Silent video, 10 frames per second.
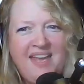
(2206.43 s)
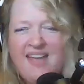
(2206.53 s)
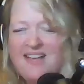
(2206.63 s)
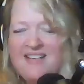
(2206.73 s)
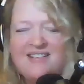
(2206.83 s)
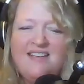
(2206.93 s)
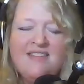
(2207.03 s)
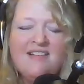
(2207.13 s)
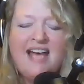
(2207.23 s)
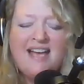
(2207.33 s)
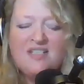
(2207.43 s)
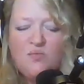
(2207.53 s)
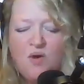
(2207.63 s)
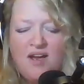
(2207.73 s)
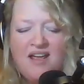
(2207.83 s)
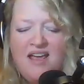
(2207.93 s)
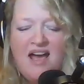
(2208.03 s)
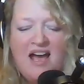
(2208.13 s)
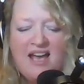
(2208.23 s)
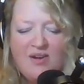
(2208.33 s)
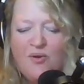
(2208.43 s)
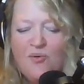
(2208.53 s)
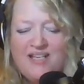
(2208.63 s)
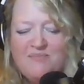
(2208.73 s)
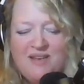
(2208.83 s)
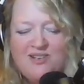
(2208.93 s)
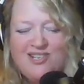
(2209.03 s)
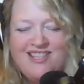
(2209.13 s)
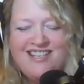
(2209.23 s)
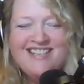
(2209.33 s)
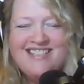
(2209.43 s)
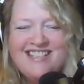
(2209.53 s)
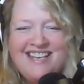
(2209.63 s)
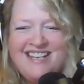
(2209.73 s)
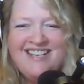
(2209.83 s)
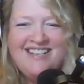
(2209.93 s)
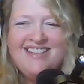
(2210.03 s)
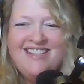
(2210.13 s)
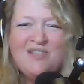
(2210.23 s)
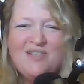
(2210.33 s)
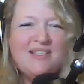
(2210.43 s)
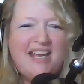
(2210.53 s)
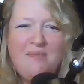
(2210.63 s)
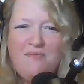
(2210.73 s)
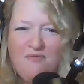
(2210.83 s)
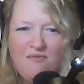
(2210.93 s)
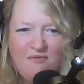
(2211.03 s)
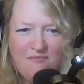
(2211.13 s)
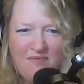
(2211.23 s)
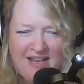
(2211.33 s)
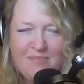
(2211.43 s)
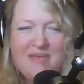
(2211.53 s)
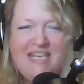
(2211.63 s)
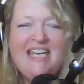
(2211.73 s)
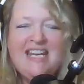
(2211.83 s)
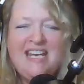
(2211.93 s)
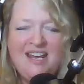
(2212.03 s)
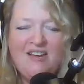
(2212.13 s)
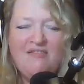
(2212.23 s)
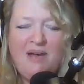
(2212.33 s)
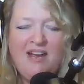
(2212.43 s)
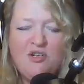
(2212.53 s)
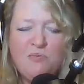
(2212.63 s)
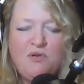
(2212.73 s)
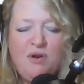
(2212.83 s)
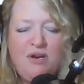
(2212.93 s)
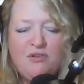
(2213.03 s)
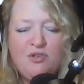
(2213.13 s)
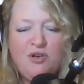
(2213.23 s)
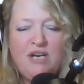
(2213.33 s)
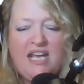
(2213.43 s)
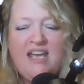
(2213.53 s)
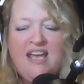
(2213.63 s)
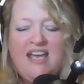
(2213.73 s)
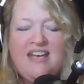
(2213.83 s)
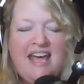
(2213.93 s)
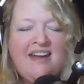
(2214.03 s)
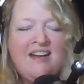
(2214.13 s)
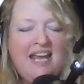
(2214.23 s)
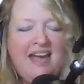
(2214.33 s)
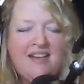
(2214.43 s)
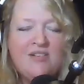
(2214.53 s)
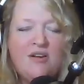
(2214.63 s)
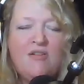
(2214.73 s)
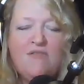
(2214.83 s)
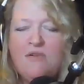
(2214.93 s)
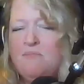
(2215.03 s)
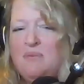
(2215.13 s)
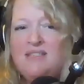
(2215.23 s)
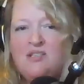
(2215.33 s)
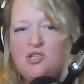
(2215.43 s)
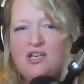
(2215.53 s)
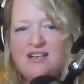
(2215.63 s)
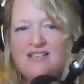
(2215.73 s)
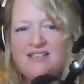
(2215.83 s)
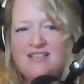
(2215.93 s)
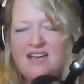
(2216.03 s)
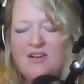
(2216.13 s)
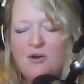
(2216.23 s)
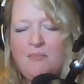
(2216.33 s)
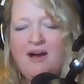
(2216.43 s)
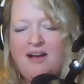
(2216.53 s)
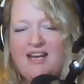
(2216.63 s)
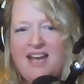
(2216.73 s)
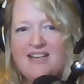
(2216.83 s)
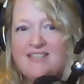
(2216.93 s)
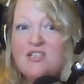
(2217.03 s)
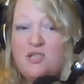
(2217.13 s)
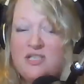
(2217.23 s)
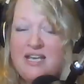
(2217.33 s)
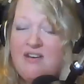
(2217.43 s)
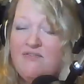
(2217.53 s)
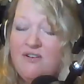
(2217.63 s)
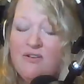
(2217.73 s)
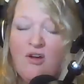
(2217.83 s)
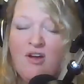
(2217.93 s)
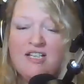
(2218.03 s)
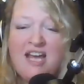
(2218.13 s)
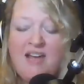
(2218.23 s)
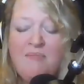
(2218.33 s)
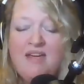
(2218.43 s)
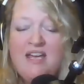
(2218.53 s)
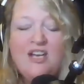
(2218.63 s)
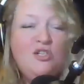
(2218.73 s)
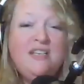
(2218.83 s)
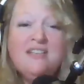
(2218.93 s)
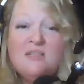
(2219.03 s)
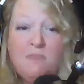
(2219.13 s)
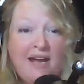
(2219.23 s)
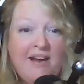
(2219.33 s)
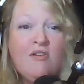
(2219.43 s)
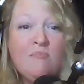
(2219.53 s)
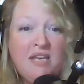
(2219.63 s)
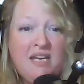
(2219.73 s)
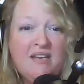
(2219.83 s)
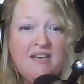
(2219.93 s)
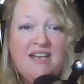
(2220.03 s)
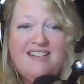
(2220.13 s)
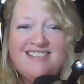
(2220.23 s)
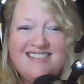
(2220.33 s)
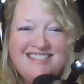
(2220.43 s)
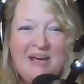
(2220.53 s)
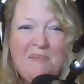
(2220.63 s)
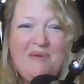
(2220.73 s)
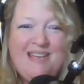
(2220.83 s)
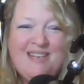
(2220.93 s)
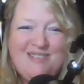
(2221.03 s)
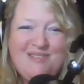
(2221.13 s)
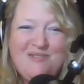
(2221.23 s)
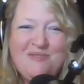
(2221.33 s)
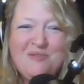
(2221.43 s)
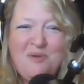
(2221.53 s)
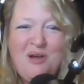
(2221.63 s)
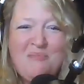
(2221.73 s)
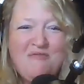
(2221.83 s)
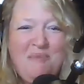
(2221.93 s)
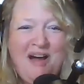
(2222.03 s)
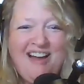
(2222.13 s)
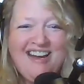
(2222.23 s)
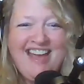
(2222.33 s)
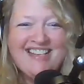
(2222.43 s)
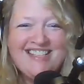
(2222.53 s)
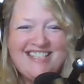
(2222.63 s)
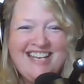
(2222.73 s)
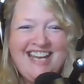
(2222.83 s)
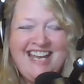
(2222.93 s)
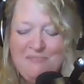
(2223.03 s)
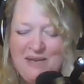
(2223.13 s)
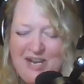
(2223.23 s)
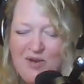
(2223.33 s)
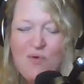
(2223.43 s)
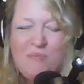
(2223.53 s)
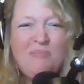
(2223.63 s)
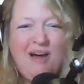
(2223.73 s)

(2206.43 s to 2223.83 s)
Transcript: And in the last one, I always mention this, and this was like at the beginning of my entrepreneurial journey, Natalie Ekdahl from Biz Chicks and her podcast, and she's had it for a long time. She inspired me to step into the realm of podcasting and being a woman